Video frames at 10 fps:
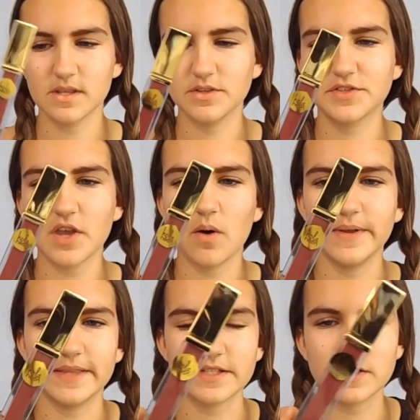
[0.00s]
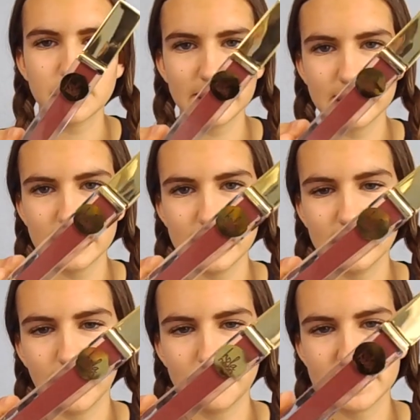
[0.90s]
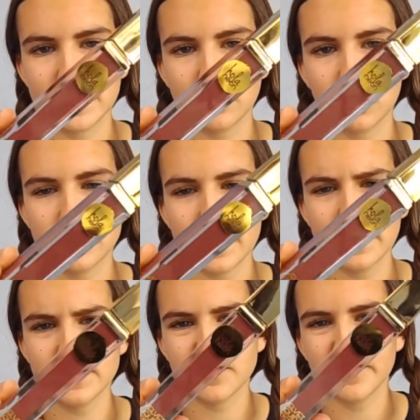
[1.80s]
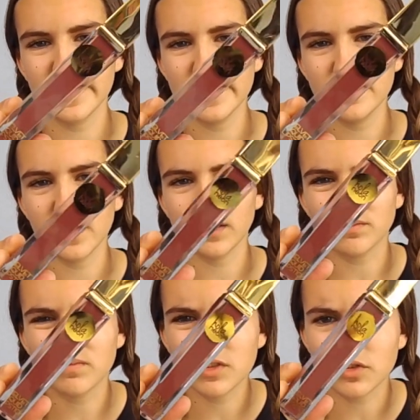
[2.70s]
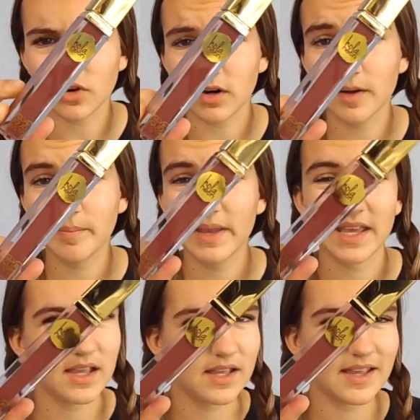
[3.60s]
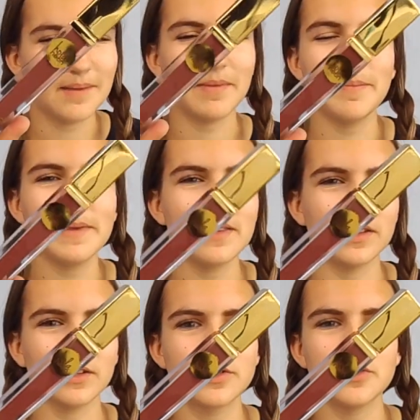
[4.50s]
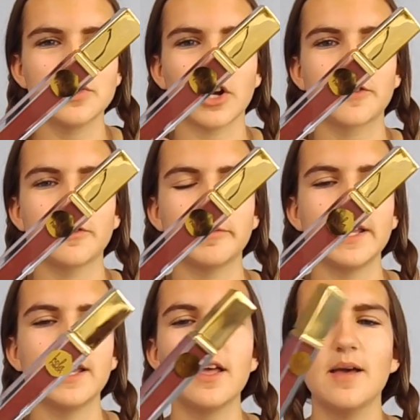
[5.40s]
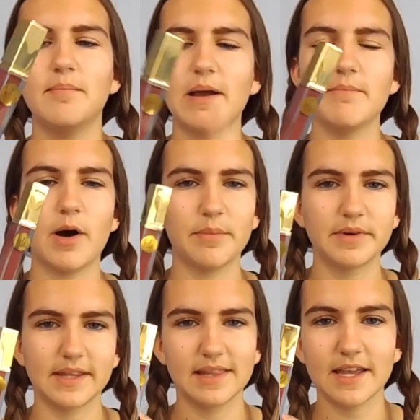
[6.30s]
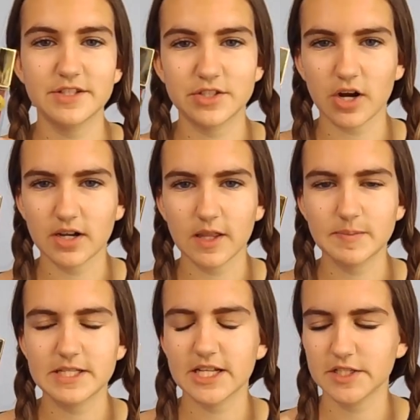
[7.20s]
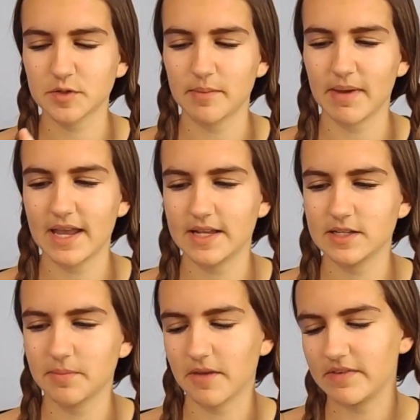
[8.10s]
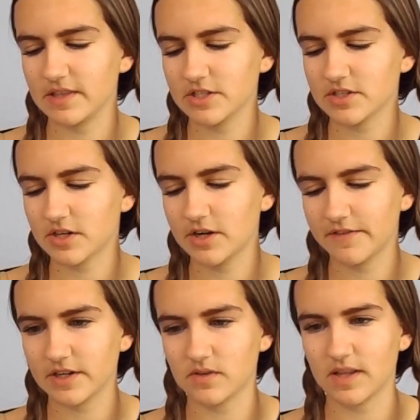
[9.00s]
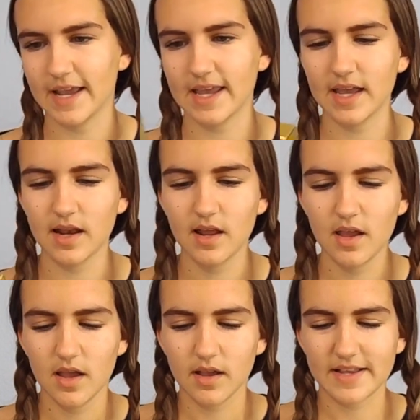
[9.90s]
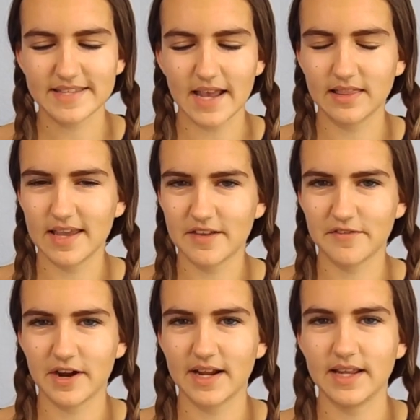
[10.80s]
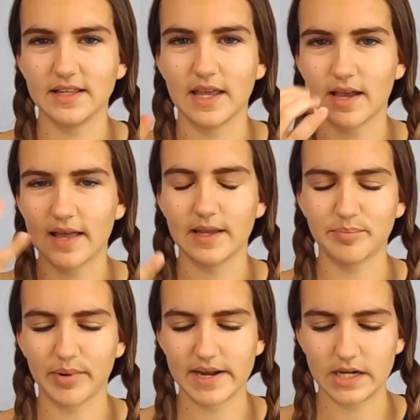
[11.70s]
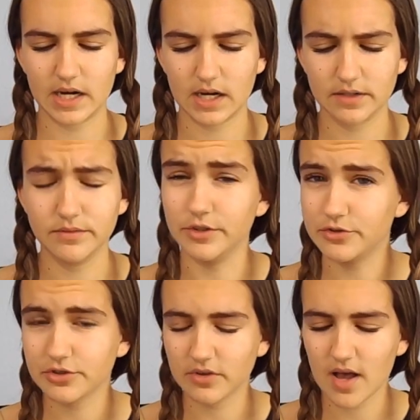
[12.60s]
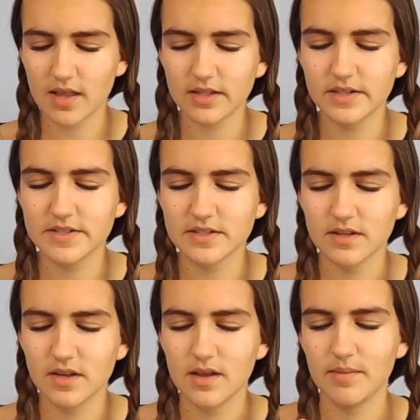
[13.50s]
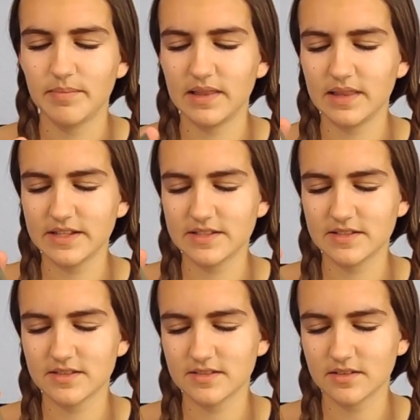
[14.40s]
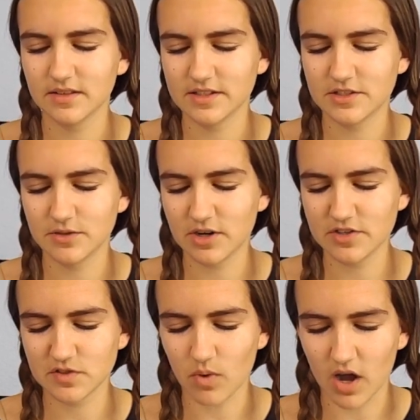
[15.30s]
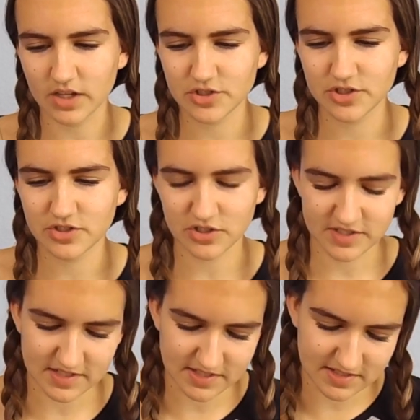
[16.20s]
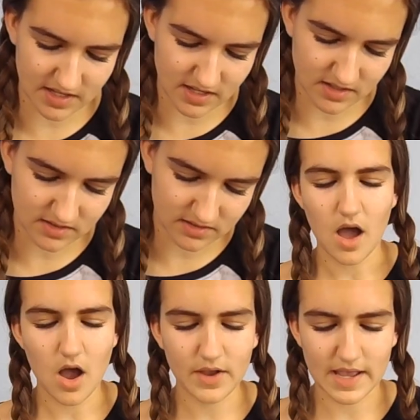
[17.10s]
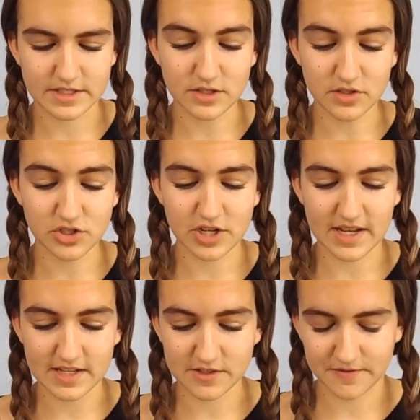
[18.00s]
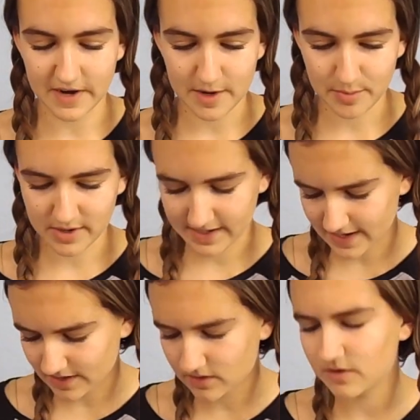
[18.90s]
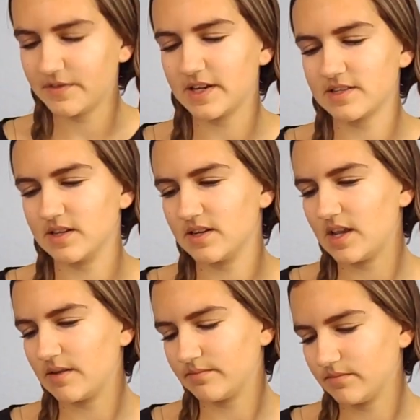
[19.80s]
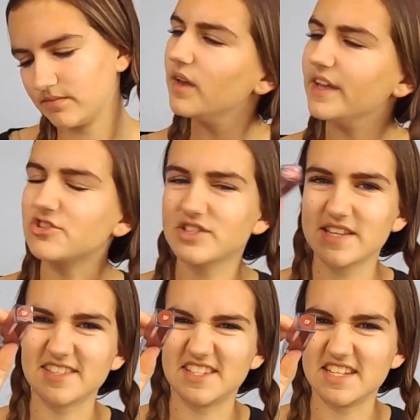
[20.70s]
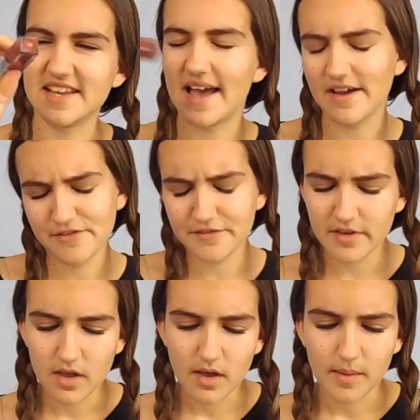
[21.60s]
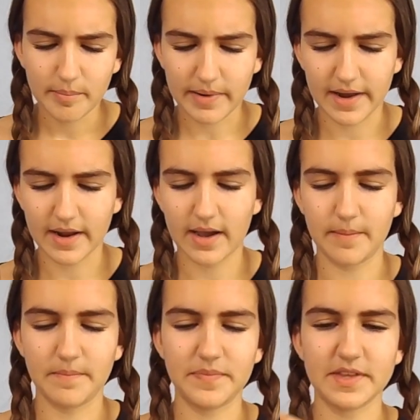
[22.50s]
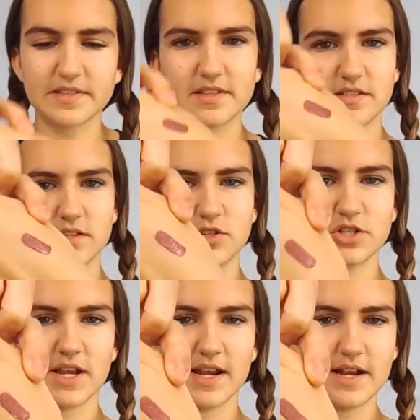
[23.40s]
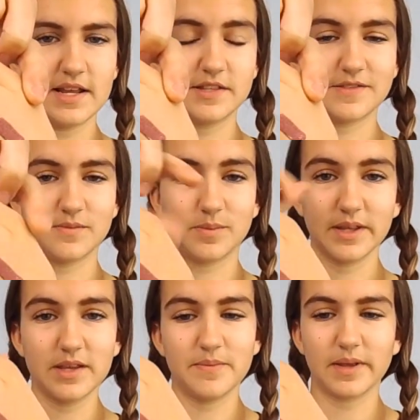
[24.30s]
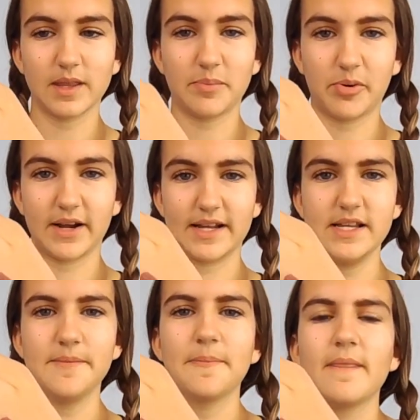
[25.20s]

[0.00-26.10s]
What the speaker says: So this is what the lipstick looks like. It's a very like dark pink. It might be a little too dark for me. My mom really likes dark lipsticks, so I might end up giving this to her if I don't like it. Cause I like very like, I like brighter neutral colors. But let's do our swatch just to see. Okay, so the shade is very pretty. I don't know if it has a name. It just says DF. But this is the shade. It's really, really pretty.